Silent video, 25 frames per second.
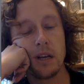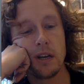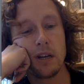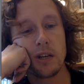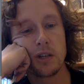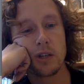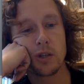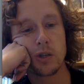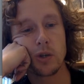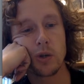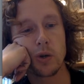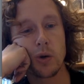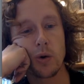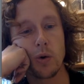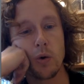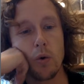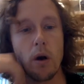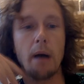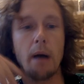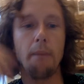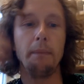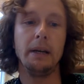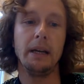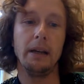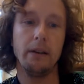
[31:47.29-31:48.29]
So,
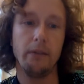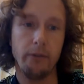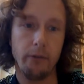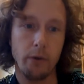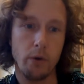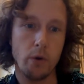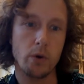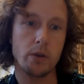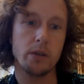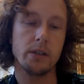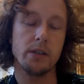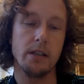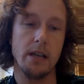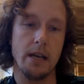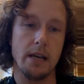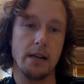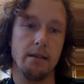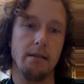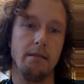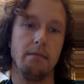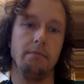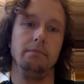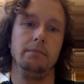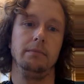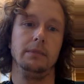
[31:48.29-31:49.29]
of course, then,
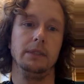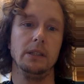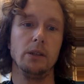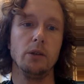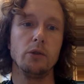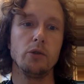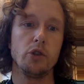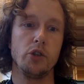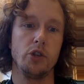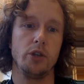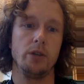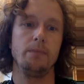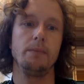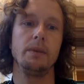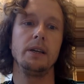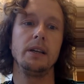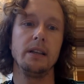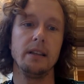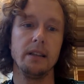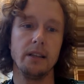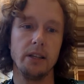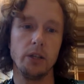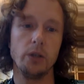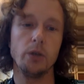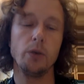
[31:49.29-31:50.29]
Germany
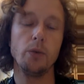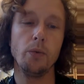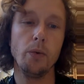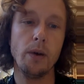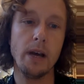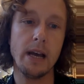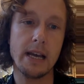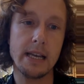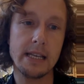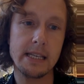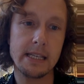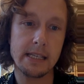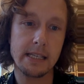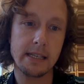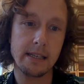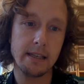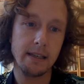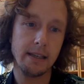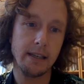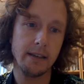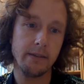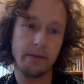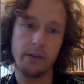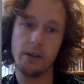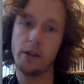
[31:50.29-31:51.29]
and the US,
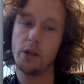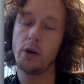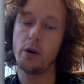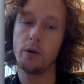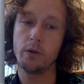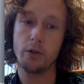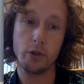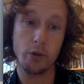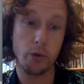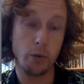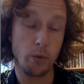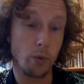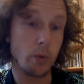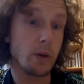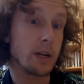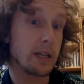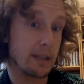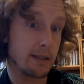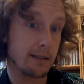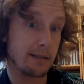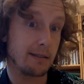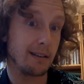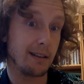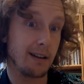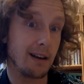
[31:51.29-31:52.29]
even though two
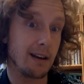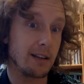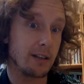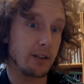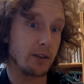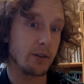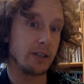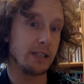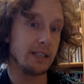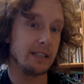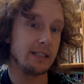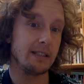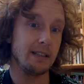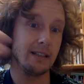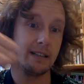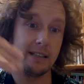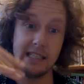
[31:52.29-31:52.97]
Western countries,